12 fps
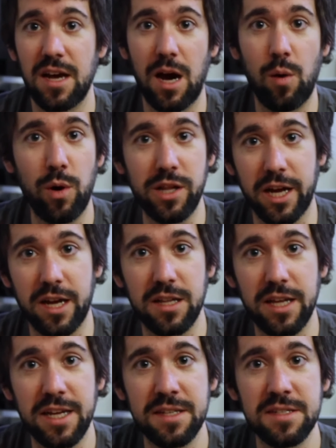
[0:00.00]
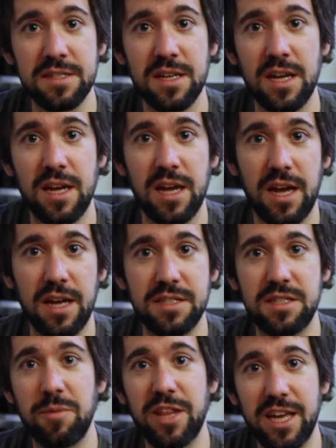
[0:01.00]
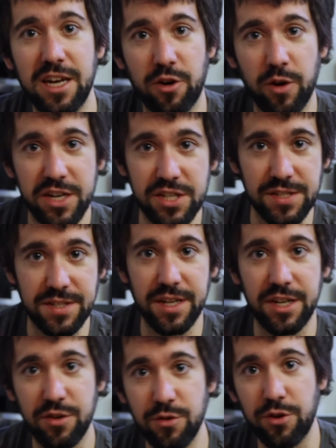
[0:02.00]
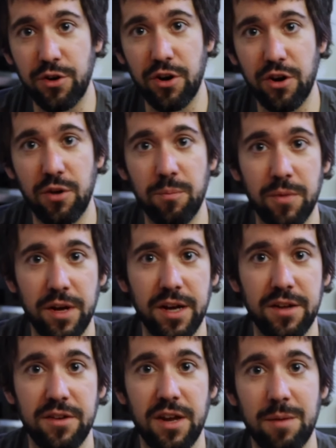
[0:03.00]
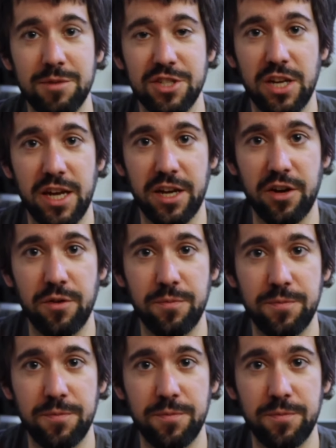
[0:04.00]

how well it cleans, and some of the integrations like Google Home and Amazon Echo.